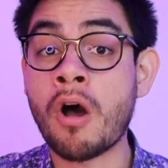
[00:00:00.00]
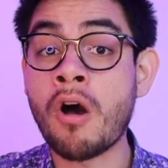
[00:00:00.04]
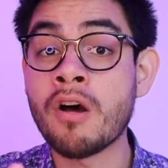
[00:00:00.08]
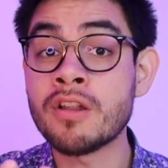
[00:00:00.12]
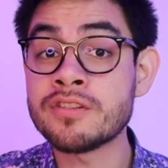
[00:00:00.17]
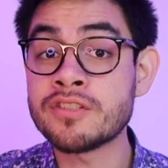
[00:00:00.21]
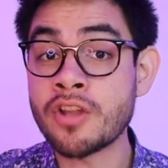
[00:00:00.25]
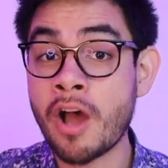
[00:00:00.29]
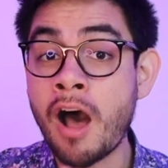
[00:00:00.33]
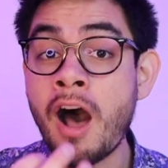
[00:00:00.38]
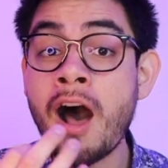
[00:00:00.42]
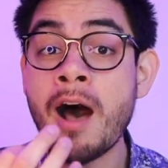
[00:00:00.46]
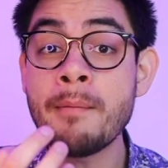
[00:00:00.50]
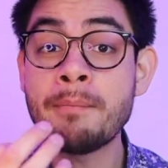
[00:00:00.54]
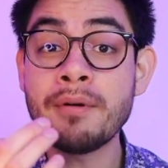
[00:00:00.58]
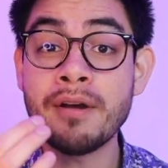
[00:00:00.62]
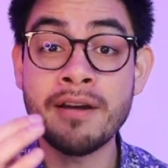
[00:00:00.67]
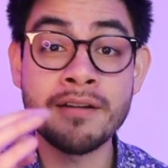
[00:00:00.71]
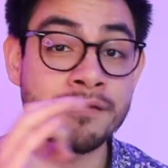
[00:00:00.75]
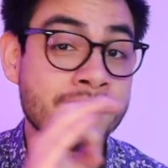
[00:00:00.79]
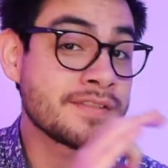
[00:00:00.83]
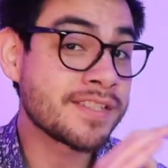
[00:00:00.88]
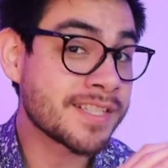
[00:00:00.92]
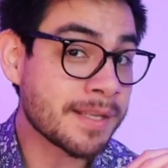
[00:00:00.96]
on top
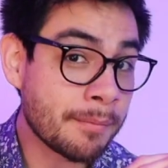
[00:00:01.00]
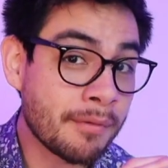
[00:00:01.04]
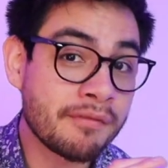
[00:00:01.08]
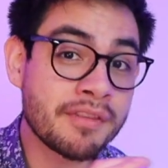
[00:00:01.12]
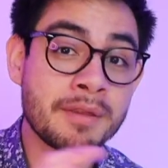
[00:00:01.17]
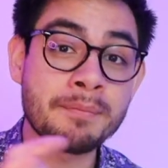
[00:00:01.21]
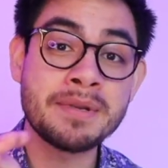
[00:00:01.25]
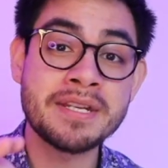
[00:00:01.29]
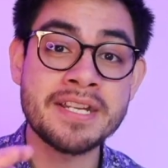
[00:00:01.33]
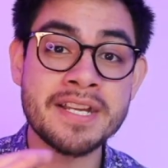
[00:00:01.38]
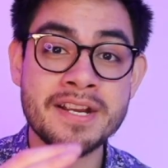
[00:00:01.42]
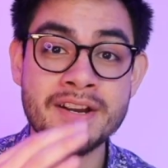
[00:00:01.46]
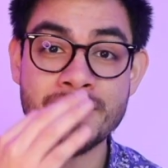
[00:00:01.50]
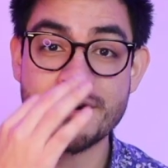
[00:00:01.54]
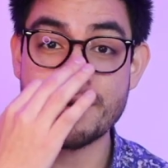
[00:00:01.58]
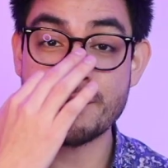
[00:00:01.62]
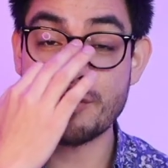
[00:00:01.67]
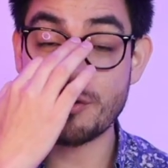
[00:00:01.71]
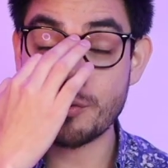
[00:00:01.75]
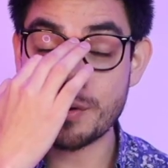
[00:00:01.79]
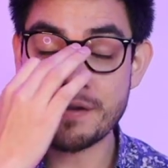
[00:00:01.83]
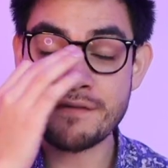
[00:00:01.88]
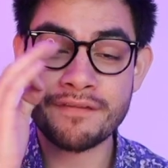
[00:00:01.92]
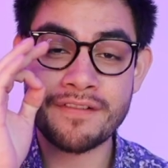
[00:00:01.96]
of some of the
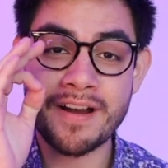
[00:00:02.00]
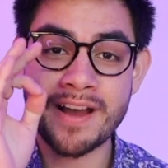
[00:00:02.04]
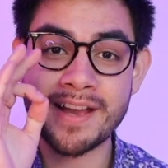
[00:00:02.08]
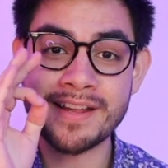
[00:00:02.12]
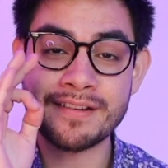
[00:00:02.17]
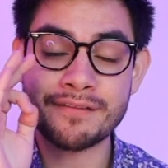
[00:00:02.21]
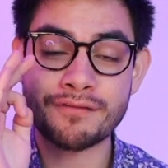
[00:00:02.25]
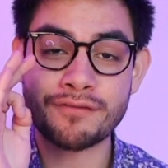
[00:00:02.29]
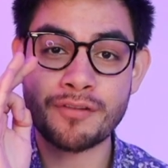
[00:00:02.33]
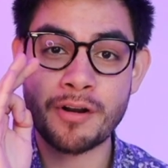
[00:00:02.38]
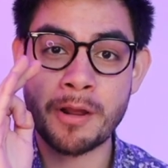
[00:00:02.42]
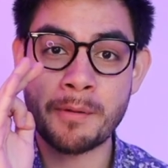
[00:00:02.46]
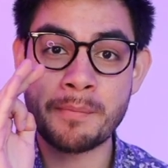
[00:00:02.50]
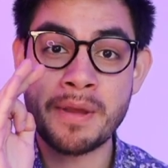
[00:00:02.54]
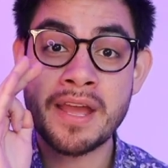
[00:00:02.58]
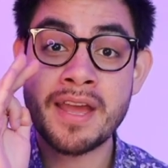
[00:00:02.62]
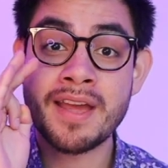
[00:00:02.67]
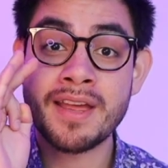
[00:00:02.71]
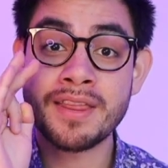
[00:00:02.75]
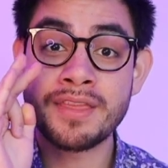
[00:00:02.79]
material we find from